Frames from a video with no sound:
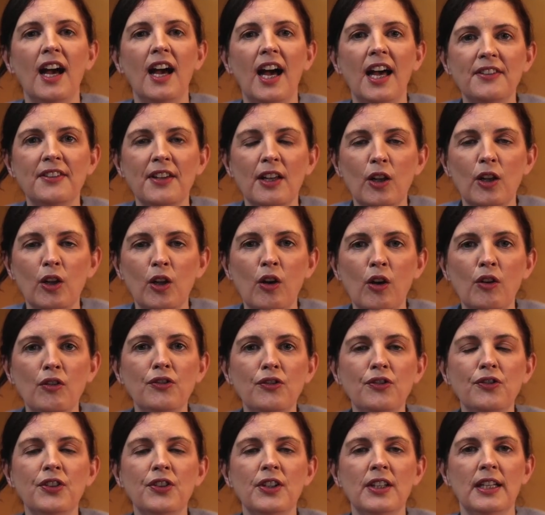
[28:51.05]
and a
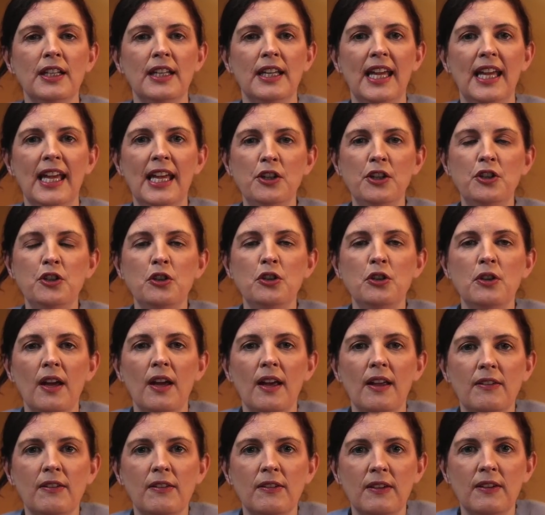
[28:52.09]
love into
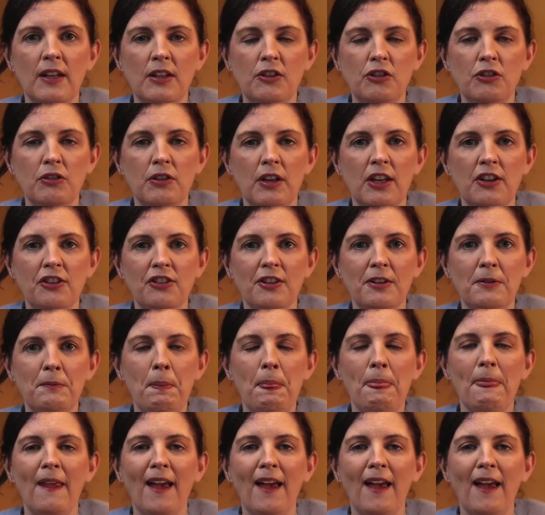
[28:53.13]
a situation.